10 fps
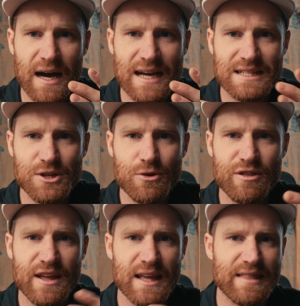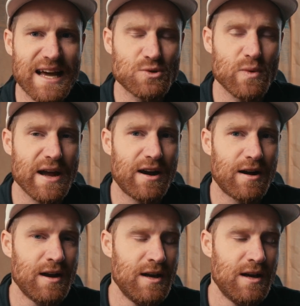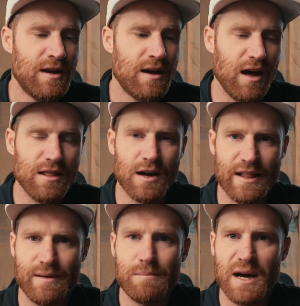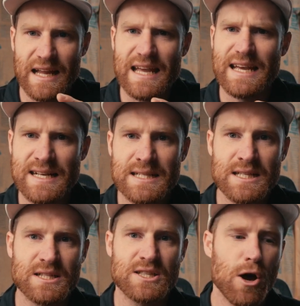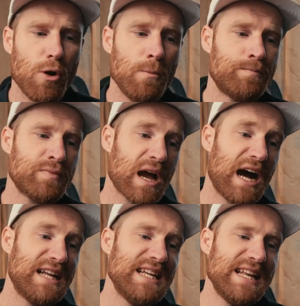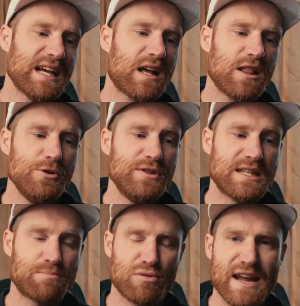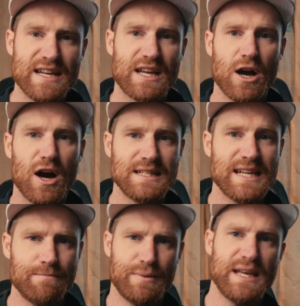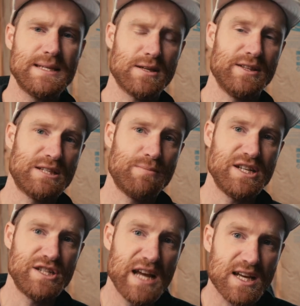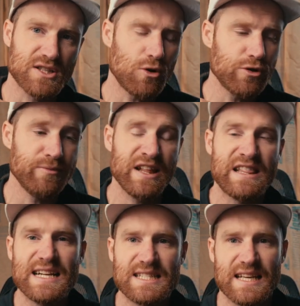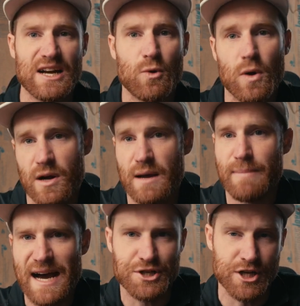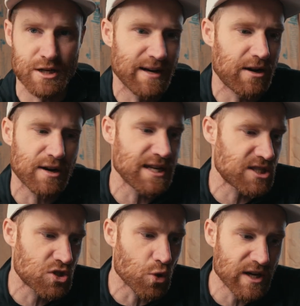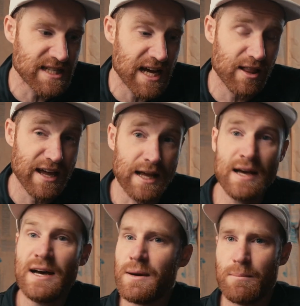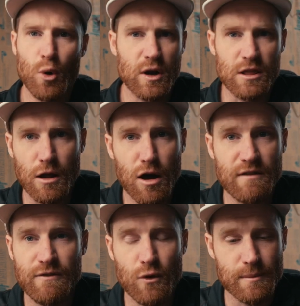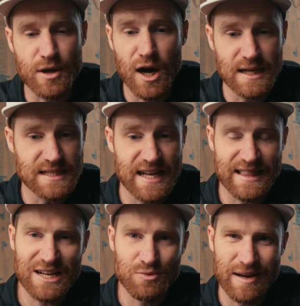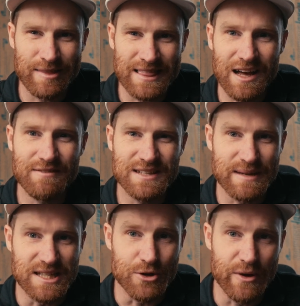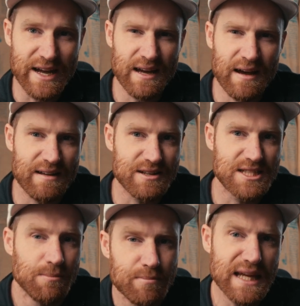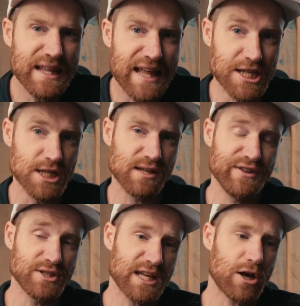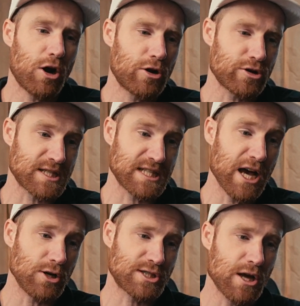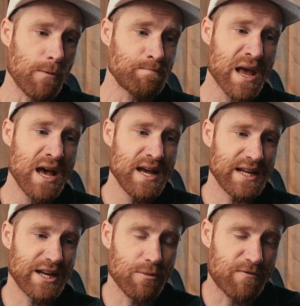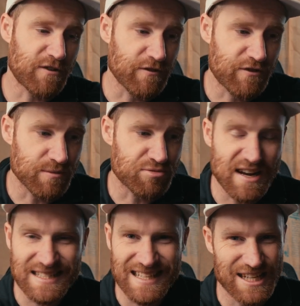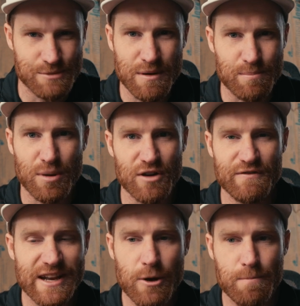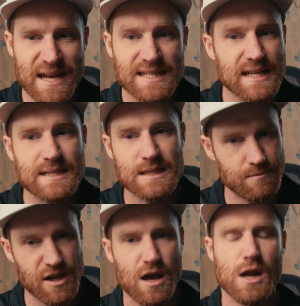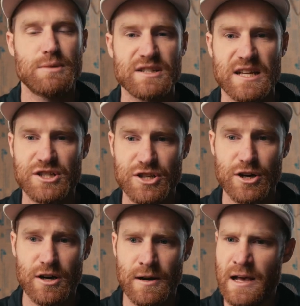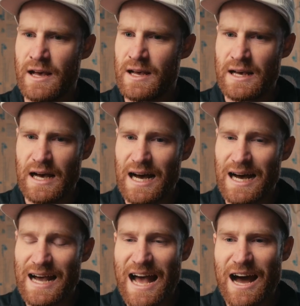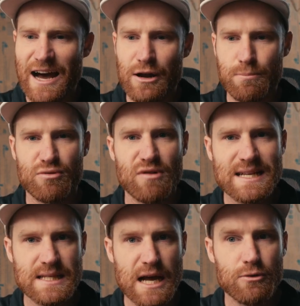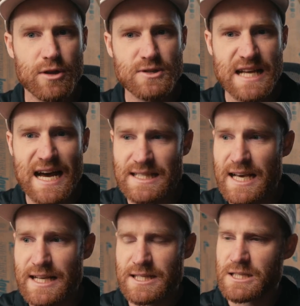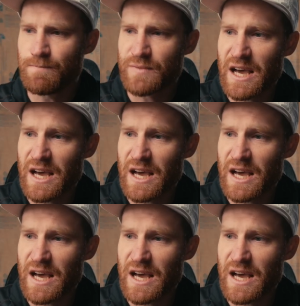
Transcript: I do think that's where a lot of the money is. So I did include this branded content piece on this pitch deck because ultimately that's the kind of work I'm passionate about, right? Storytelling, more long form content. That's what I would love to be doing. To me, that just feels like a harder sell. So, you know, for the pricing, I just put per video basis because I'm not 100% sure how to price out those assets.